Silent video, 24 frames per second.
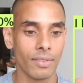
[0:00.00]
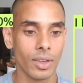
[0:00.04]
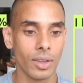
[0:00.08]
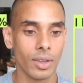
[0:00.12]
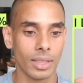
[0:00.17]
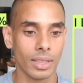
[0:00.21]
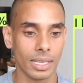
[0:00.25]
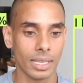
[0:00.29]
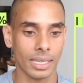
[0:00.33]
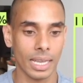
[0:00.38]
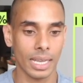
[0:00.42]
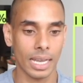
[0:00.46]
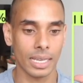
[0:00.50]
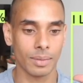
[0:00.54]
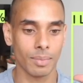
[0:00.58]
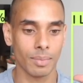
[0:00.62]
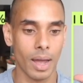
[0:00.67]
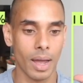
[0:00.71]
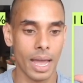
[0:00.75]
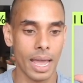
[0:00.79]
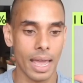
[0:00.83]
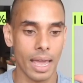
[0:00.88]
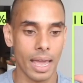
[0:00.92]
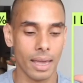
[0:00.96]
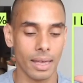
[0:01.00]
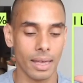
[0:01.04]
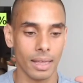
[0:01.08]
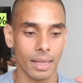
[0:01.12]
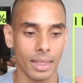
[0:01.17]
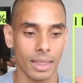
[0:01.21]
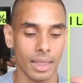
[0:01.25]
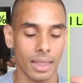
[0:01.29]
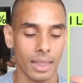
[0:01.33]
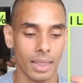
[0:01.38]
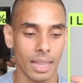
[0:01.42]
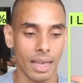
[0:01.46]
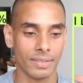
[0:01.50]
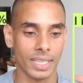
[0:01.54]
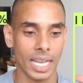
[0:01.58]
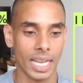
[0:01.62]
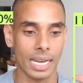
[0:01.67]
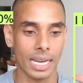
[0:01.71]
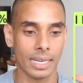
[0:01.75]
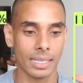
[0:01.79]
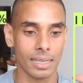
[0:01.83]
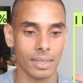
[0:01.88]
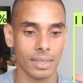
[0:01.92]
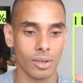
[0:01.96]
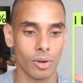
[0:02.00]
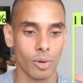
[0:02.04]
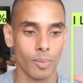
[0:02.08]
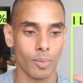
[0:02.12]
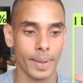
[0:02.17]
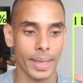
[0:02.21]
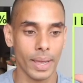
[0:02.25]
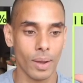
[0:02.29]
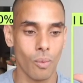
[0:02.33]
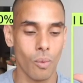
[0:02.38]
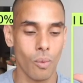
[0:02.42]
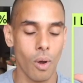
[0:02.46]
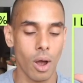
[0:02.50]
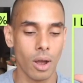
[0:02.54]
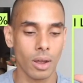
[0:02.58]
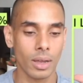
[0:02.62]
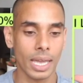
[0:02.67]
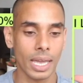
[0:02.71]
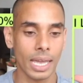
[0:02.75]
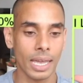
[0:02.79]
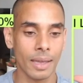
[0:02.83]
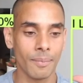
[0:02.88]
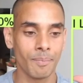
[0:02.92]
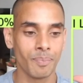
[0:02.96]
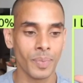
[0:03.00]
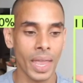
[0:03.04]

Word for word: In this case, my left hand is a little bit wonky,